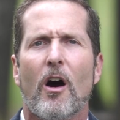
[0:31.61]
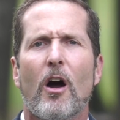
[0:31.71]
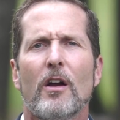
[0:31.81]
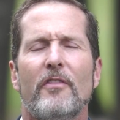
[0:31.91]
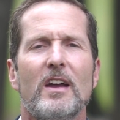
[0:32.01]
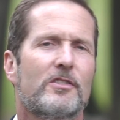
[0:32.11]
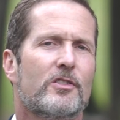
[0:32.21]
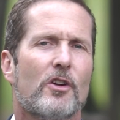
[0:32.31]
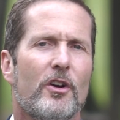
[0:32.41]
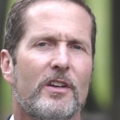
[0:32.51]
Our event
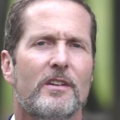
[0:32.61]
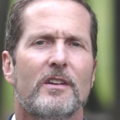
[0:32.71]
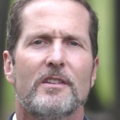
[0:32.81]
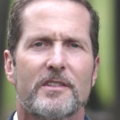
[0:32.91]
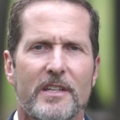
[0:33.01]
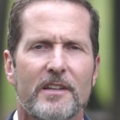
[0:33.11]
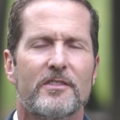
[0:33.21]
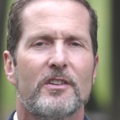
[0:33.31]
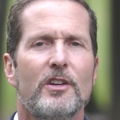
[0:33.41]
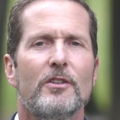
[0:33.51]
started
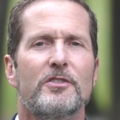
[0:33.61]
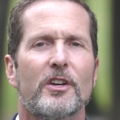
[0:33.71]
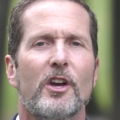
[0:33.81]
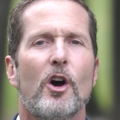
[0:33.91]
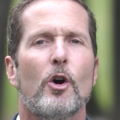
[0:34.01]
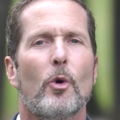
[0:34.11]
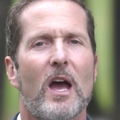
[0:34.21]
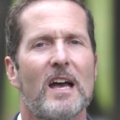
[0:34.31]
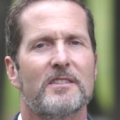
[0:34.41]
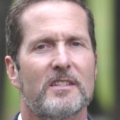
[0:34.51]
6 years ago
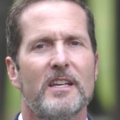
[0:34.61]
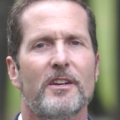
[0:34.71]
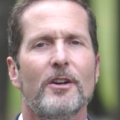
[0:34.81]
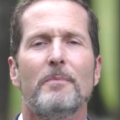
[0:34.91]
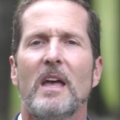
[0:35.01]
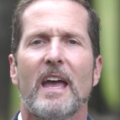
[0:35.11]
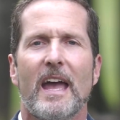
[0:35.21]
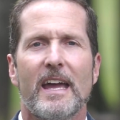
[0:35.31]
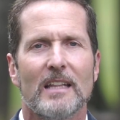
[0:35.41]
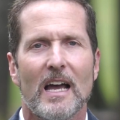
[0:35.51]
as a dinner,
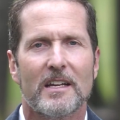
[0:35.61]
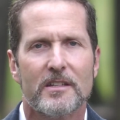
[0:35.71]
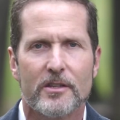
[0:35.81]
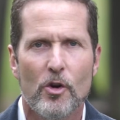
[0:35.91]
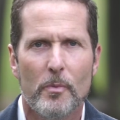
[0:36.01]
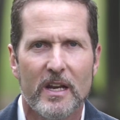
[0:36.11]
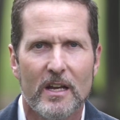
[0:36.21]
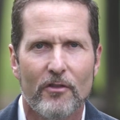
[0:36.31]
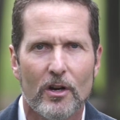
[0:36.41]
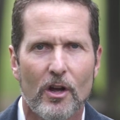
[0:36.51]
and like so
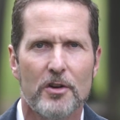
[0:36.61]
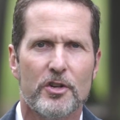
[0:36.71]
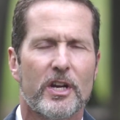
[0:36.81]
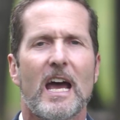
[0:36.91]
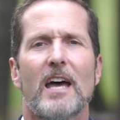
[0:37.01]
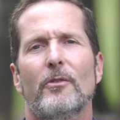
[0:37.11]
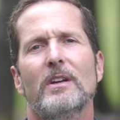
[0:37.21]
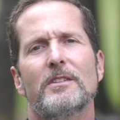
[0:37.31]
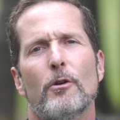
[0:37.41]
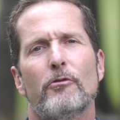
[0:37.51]
many of our larger
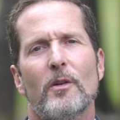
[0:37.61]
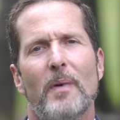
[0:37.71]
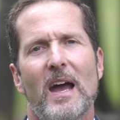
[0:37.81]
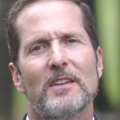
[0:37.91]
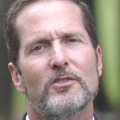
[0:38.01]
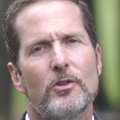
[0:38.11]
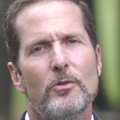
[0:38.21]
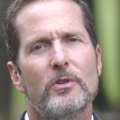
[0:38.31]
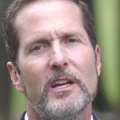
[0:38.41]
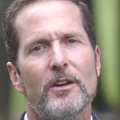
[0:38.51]
gatherings, over the past
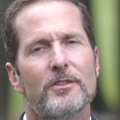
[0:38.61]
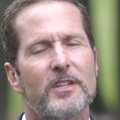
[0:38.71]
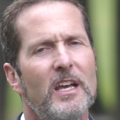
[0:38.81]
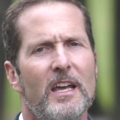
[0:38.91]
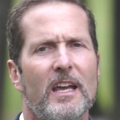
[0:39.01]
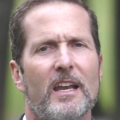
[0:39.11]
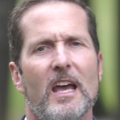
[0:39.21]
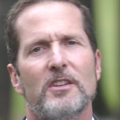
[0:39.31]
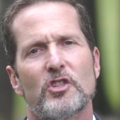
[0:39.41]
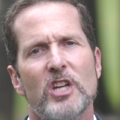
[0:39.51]
2 years, it
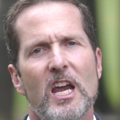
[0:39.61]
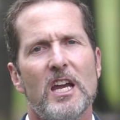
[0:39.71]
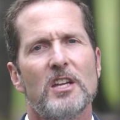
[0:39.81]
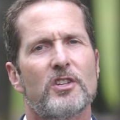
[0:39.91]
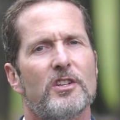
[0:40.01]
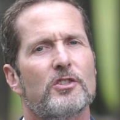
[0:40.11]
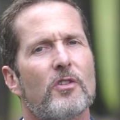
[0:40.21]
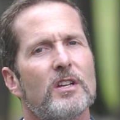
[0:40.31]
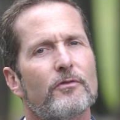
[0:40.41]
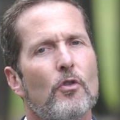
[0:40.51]
has changed, it has
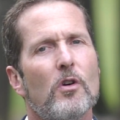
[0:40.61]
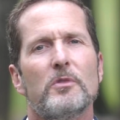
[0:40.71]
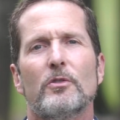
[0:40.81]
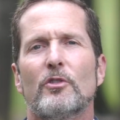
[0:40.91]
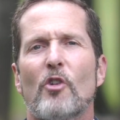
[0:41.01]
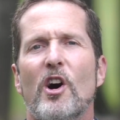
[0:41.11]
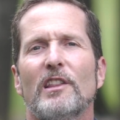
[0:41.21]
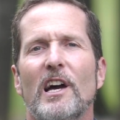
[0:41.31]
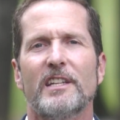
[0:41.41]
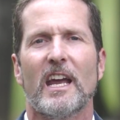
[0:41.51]
transformed into an
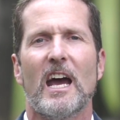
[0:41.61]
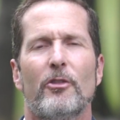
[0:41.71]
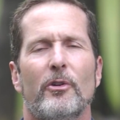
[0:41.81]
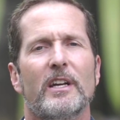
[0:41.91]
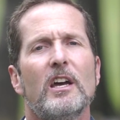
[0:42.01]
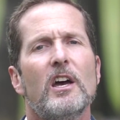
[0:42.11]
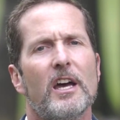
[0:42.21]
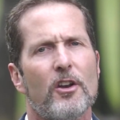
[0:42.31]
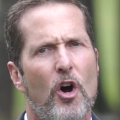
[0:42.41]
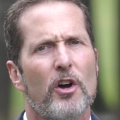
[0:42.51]
online gathering,
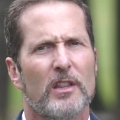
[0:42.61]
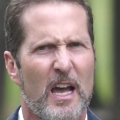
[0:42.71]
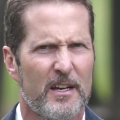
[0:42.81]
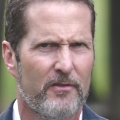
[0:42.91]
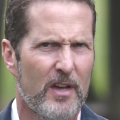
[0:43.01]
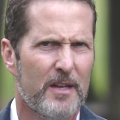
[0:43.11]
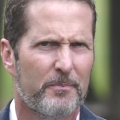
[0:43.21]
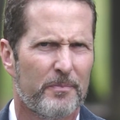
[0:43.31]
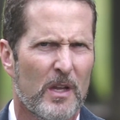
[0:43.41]
an online event.